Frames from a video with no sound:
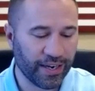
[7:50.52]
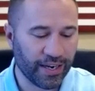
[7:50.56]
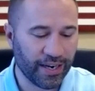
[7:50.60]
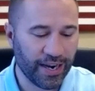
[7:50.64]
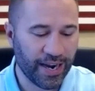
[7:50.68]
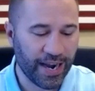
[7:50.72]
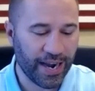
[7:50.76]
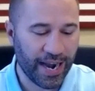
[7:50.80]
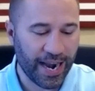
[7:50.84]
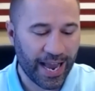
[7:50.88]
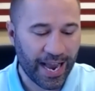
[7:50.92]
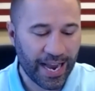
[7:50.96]

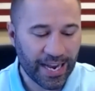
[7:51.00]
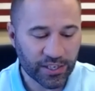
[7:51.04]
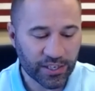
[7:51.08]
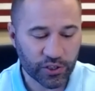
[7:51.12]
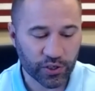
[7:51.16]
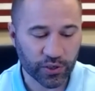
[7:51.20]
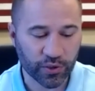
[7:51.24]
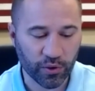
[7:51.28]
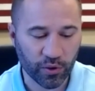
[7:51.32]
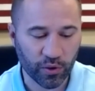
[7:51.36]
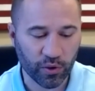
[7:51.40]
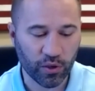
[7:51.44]

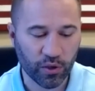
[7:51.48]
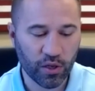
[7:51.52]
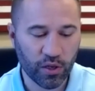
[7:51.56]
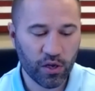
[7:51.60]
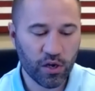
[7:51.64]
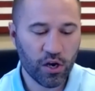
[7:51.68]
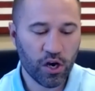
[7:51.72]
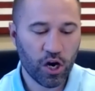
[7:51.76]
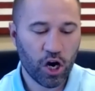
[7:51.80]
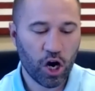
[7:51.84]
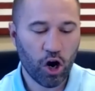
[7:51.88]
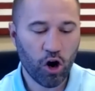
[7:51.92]
National
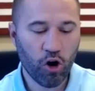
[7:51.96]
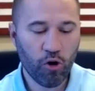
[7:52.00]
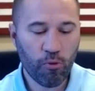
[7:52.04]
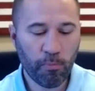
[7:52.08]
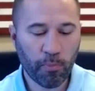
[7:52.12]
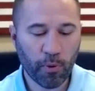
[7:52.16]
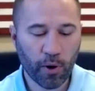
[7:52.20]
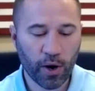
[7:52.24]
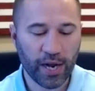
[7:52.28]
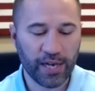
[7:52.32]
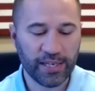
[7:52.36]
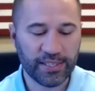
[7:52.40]
home
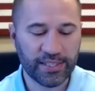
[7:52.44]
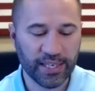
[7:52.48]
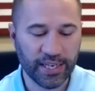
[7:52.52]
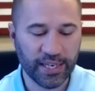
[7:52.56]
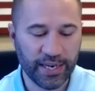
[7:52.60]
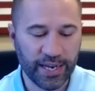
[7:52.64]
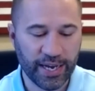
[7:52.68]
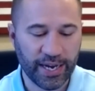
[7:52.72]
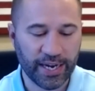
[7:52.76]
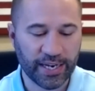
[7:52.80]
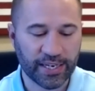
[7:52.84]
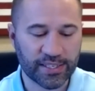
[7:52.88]
price
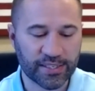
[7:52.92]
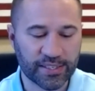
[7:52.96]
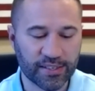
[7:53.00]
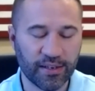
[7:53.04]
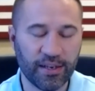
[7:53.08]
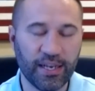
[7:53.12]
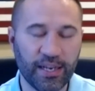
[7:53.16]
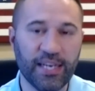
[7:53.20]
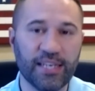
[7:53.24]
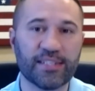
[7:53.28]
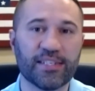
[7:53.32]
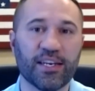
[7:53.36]
index
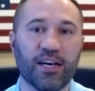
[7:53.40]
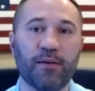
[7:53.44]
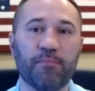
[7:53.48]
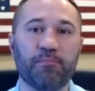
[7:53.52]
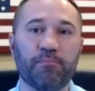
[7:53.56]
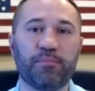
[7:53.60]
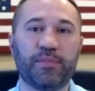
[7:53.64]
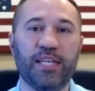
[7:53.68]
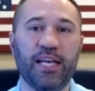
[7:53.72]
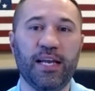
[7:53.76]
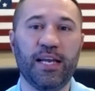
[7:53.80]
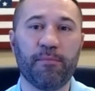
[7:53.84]
is
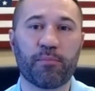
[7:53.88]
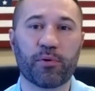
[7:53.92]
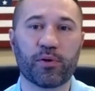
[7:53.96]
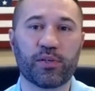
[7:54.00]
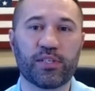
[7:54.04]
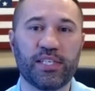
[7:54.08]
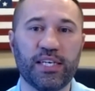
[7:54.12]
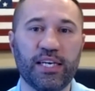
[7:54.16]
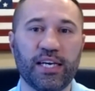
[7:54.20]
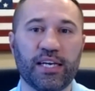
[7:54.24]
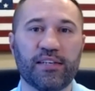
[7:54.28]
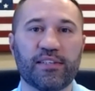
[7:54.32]
up
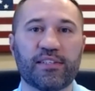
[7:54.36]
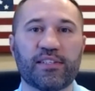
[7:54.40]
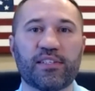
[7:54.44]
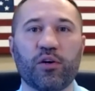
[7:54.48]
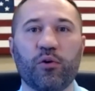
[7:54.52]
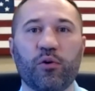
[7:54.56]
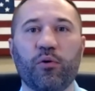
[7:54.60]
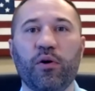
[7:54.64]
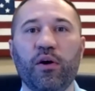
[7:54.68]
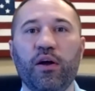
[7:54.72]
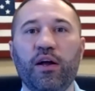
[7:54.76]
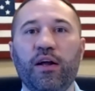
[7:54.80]
10%.
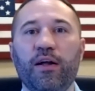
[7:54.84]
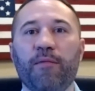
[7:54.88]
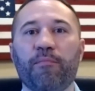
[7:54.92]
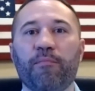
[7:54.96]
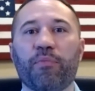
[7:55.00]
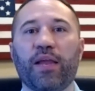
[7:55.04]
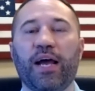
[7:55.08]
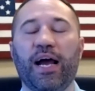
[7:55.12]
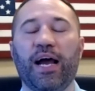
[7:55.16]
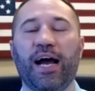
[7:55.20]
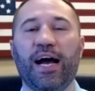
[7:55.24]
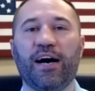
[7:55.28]
So
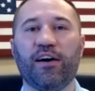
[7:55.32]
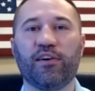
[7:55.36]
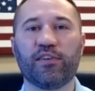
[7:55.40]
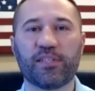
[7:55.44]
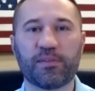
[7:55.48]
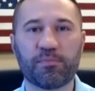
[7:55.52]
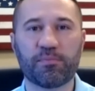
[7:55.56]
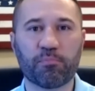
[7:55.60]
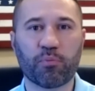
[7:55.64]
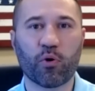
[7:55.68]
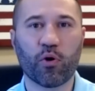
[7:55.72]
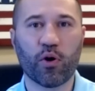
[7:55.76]
house
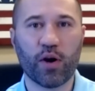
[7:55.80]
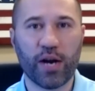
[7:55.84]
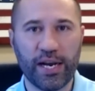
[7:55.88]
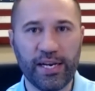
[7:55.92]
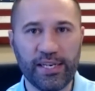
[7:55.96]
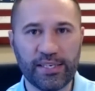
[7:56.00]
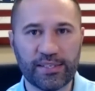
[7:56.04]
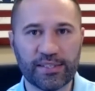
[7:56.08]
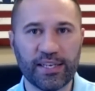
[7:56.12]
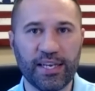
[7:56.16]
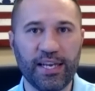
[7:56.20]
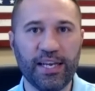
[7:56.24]

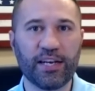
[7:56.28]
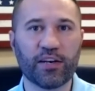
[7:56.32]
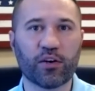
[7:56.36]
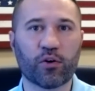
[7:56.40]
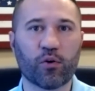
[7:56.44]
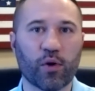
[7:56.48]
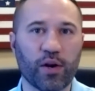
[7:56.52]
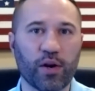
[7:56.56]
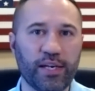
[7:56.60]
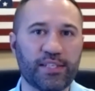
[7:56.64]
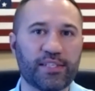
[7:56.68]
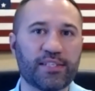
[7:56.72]
price
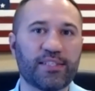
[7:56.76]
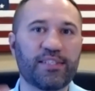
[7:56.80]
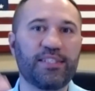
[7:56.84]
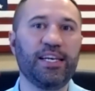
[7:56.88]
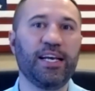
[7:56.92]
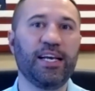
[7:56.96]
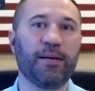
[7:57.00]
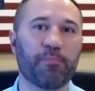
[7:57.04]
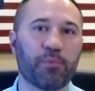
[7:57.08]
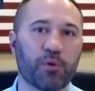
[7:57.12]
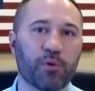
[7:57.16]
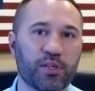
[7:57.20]
increase
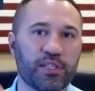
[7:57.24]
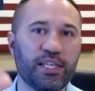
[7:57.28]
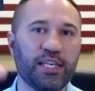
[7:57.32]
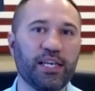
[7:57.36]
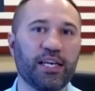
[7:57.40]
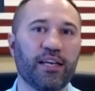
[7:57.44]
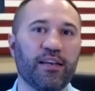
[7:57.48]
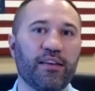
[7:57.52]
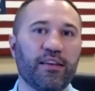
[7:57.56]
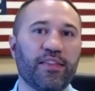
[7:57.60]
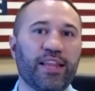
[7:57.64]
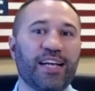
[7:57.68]

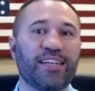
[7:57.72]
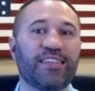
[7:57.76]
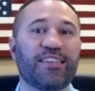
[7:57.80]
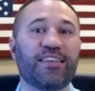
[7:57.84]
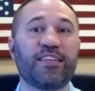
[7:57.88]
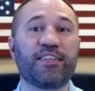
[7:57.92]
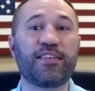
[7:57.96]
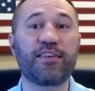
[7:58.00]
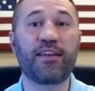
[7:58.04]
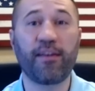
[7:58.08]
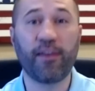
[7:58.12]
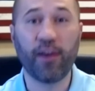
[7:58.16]
10%. That
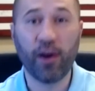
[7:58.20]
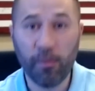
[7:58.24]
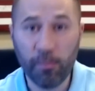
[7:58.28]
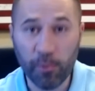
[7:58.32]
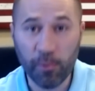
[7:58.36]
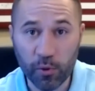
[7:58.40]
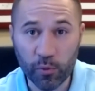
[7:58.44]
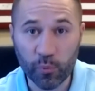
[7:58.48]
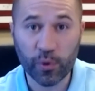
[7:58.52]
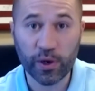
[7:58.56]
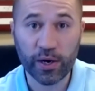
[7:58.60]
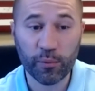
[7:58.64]

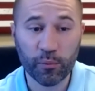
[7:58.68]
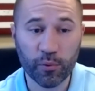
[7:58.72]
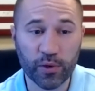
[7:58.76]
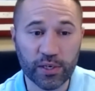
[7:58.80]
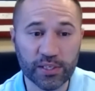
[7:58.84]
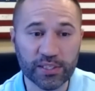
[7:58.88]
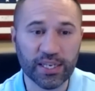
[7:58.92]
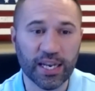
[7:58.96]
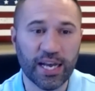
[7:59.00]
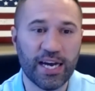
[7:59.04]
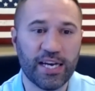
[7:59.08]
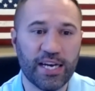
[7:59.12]
doubled what it
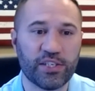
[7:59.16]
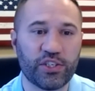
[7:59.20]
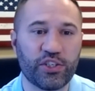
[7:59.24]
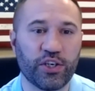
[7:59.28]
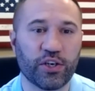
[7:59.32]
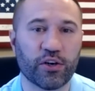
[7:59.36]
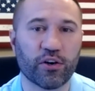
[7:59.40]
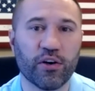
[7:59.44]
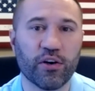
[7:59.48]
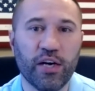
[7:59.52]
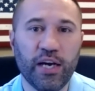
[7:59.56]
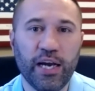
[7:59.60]
was last
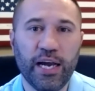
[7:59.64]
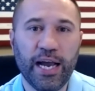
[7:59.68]
year.